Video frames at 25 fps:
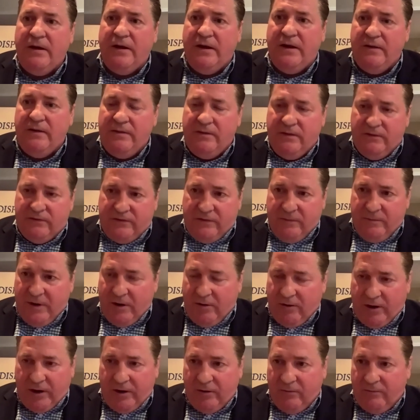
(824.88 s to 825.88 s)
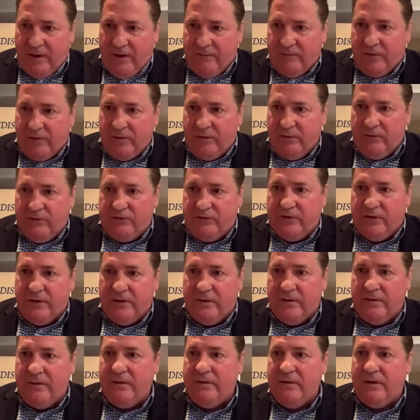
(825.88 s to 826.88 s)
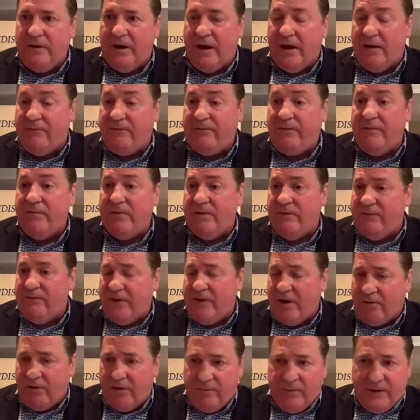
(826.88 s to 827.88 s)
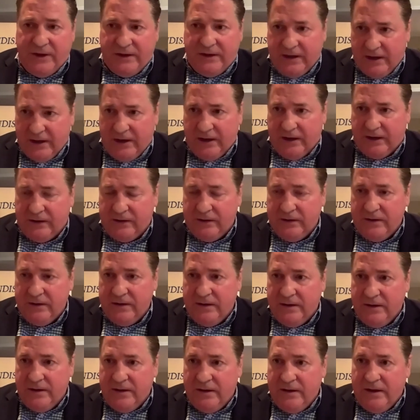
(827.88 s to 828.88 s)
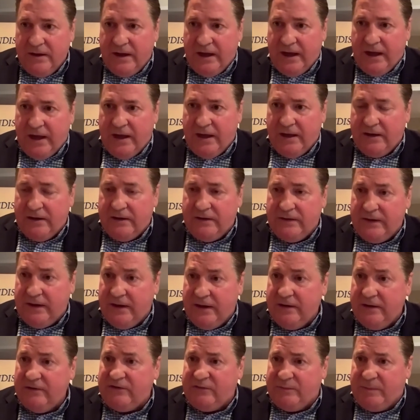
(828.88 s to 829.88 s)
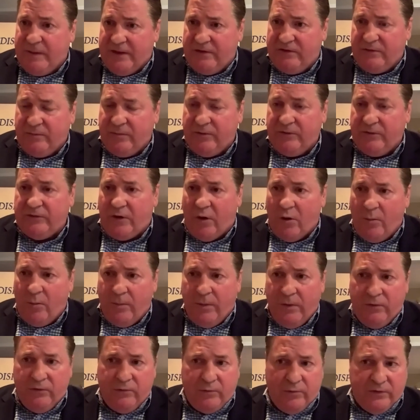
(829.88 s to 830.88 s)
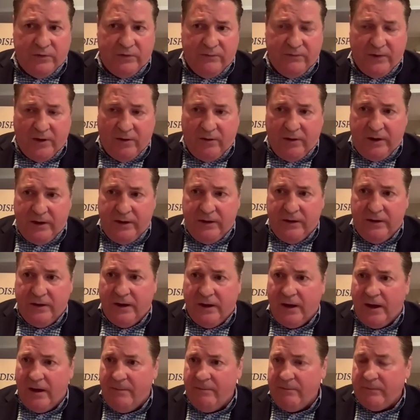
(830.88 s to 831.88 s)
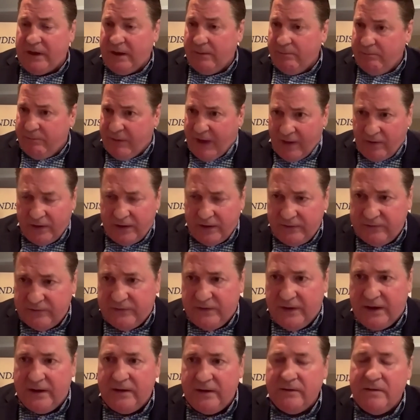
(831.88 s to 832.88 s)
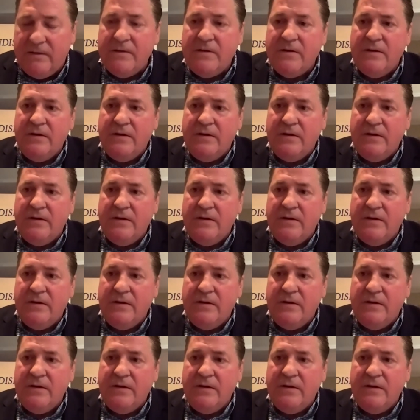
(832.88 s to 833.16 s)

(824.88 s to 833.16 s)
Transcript: in this American Revolution uh, from the very beginning. And The Indispensables opens with a very um, compelling scene.